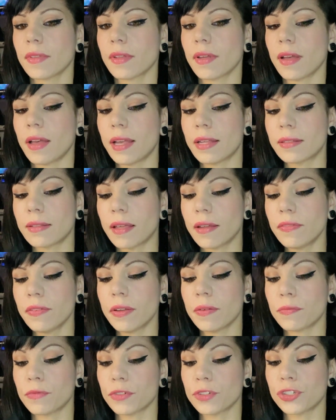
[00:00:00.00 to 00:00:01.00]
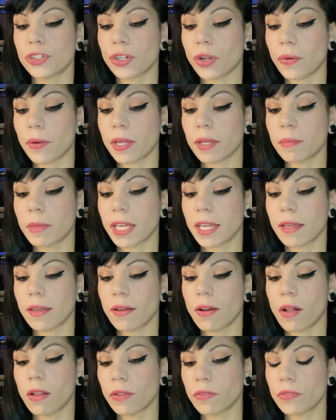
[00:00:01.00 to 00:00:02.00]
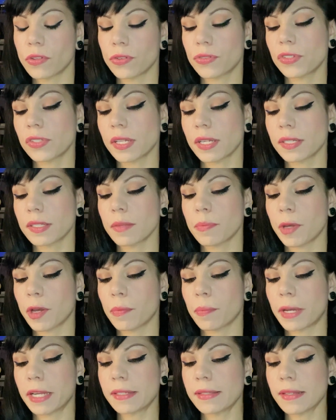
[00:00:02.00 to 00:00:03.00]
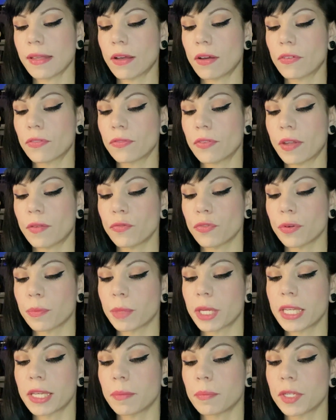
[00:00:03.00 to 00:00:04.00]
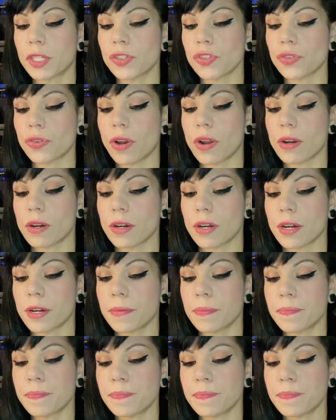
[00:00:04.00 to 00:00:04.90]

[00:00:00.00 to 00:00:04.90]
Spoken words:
I love him for showing me all of those things about myself and for making me stronger.